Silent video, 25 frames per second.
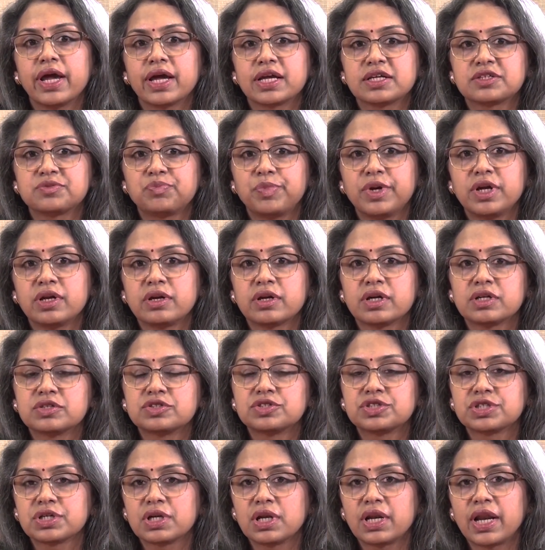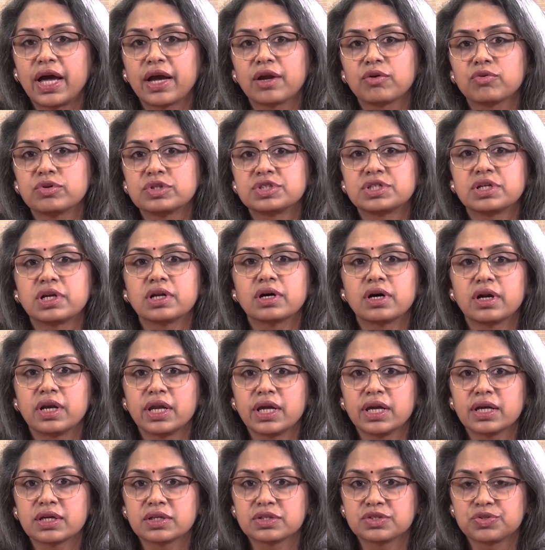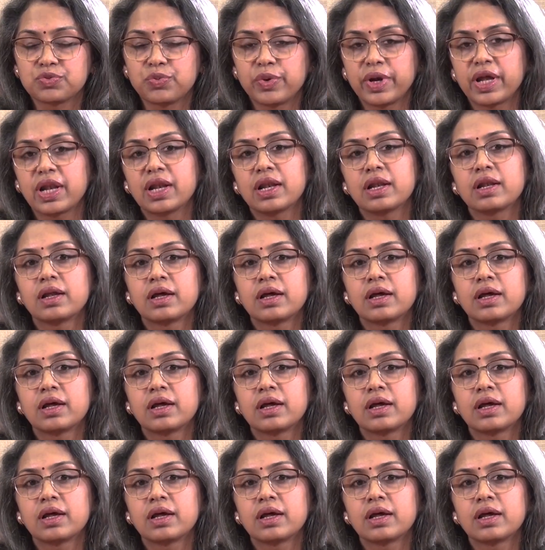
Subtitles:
experiential language learning as well.